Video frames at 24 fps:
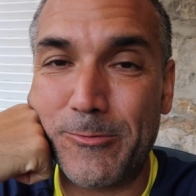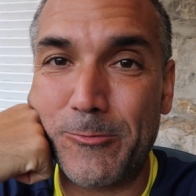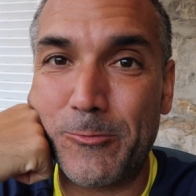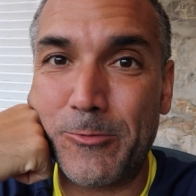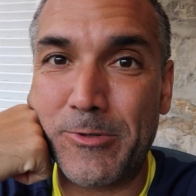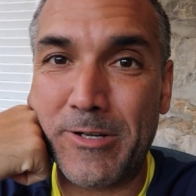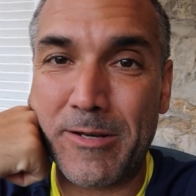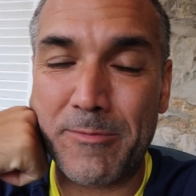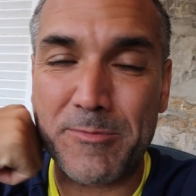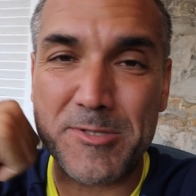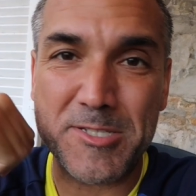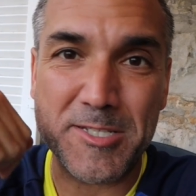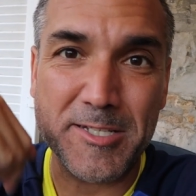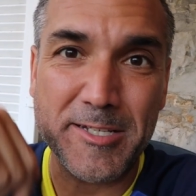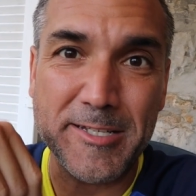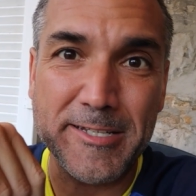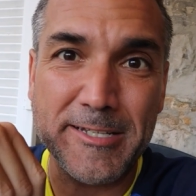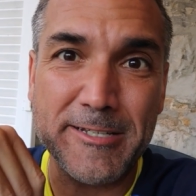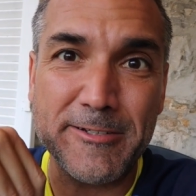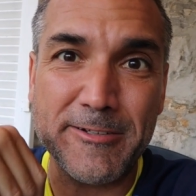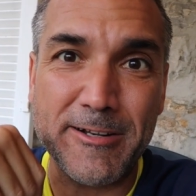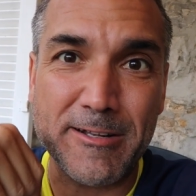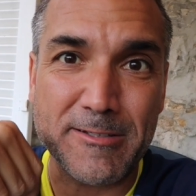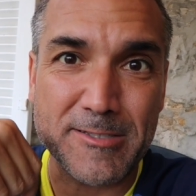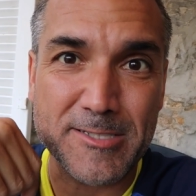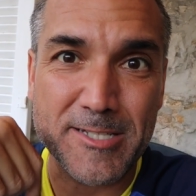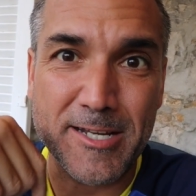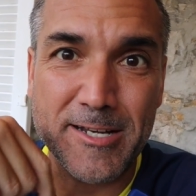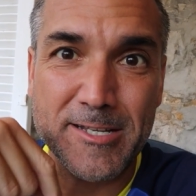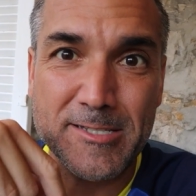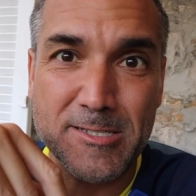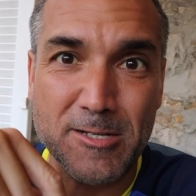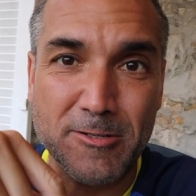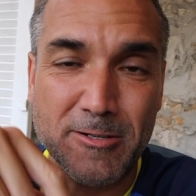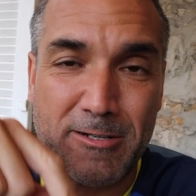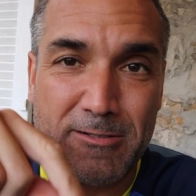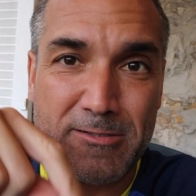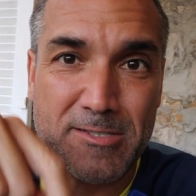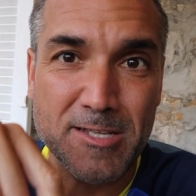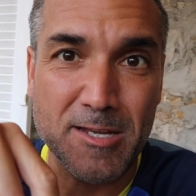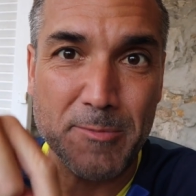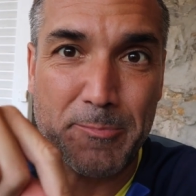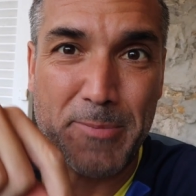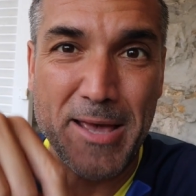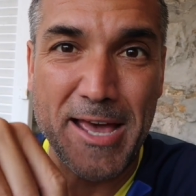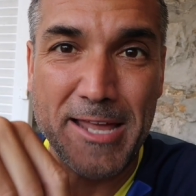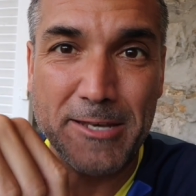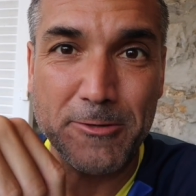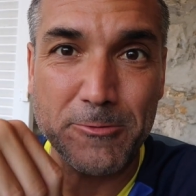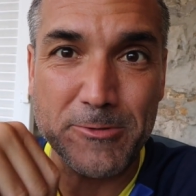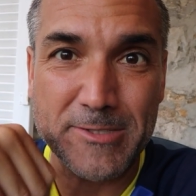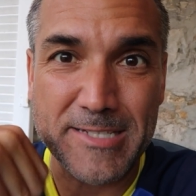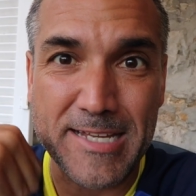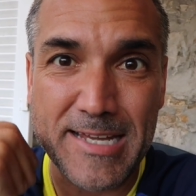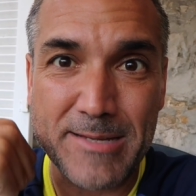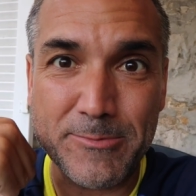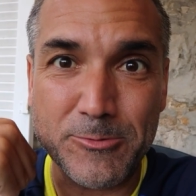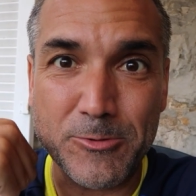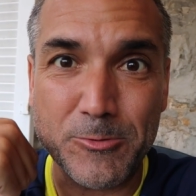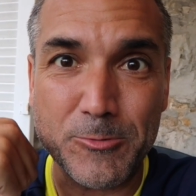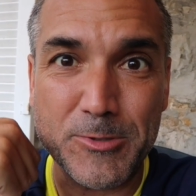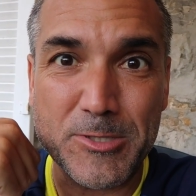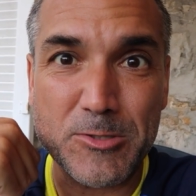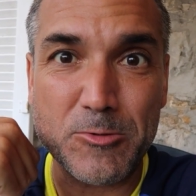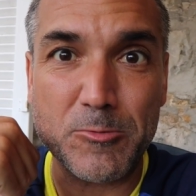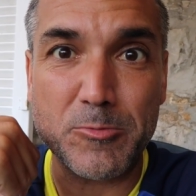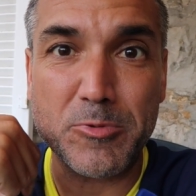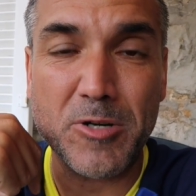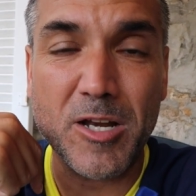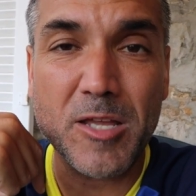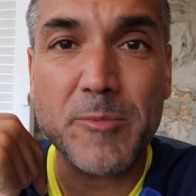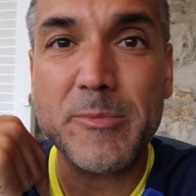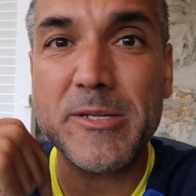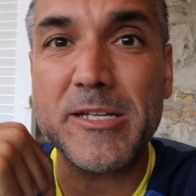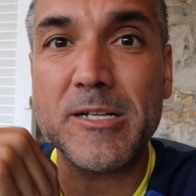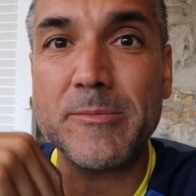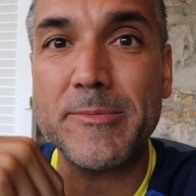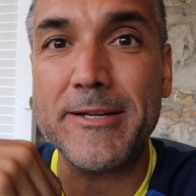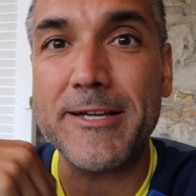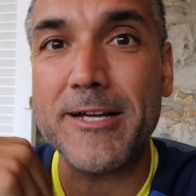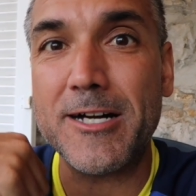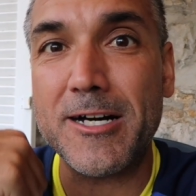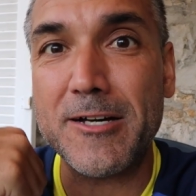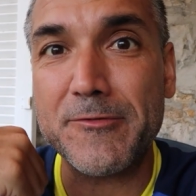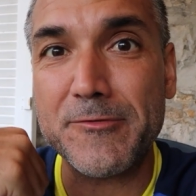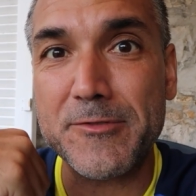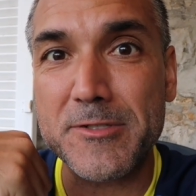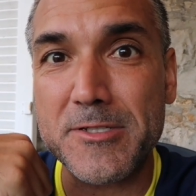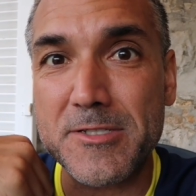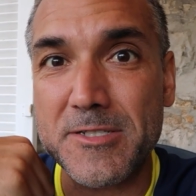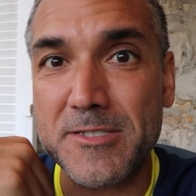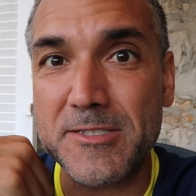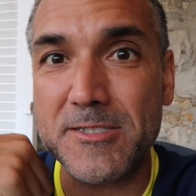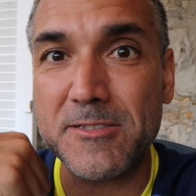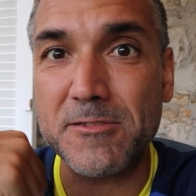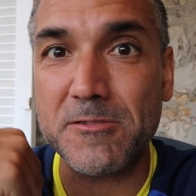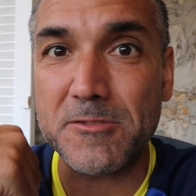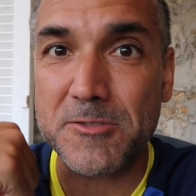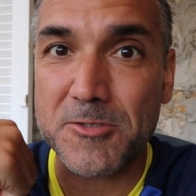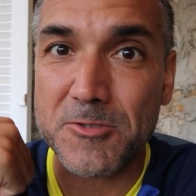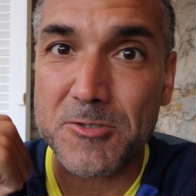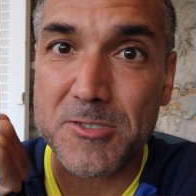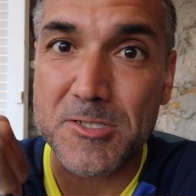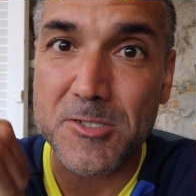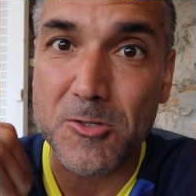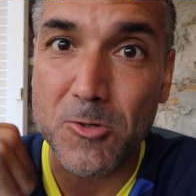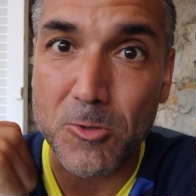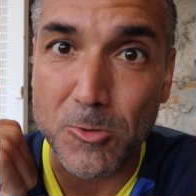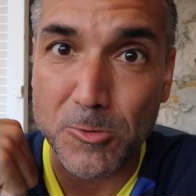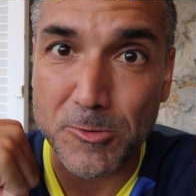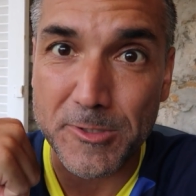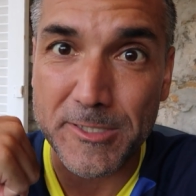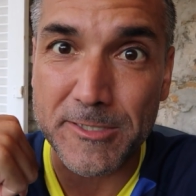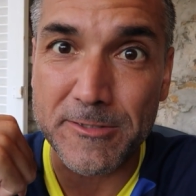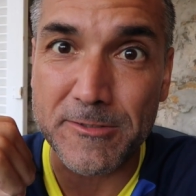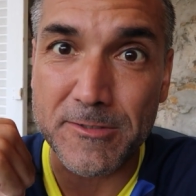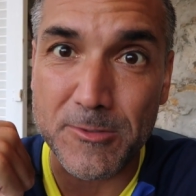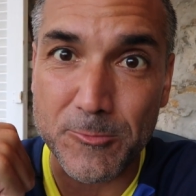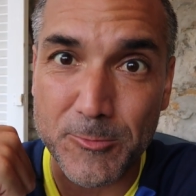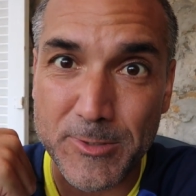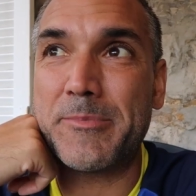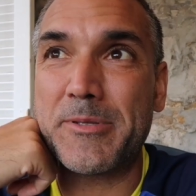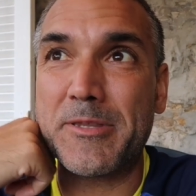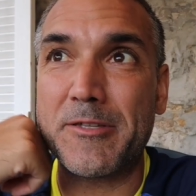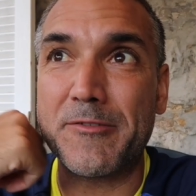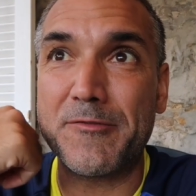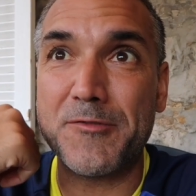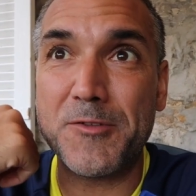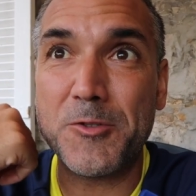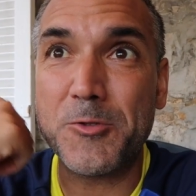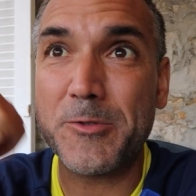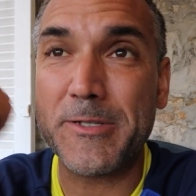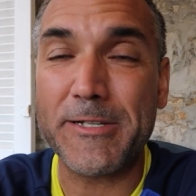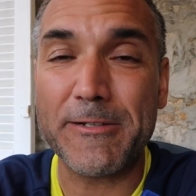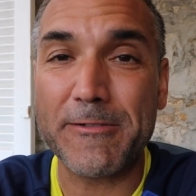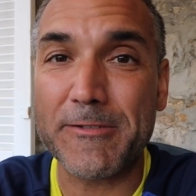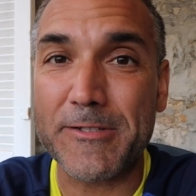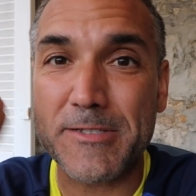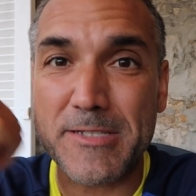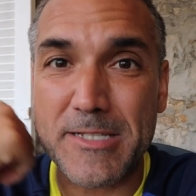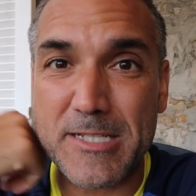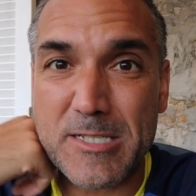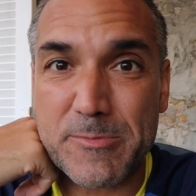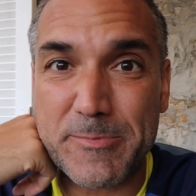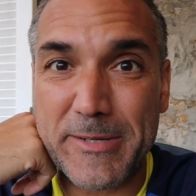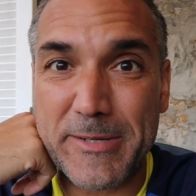What I'm sitting here outside is our outside patio table, which will probably become my office until it turns cold here in the winter. But the view here is, is